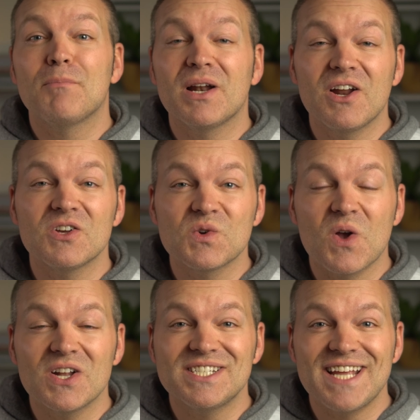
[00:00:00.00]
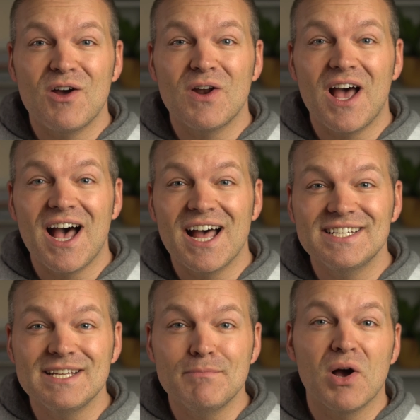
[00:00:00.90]
but it also cuts down
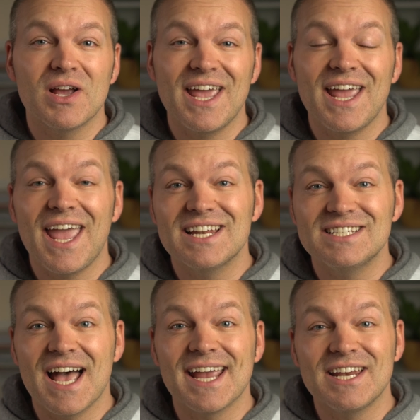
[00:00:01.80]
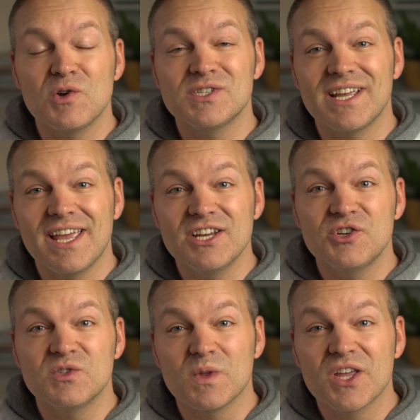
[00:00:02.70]
on debugging and diagnosing
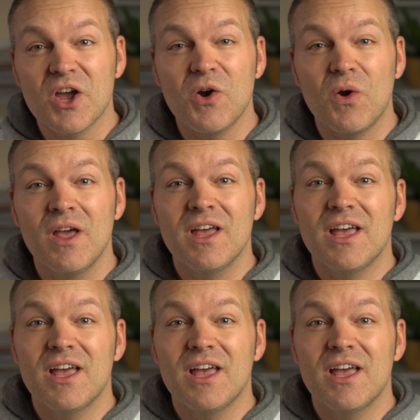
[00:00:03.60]
issues with code,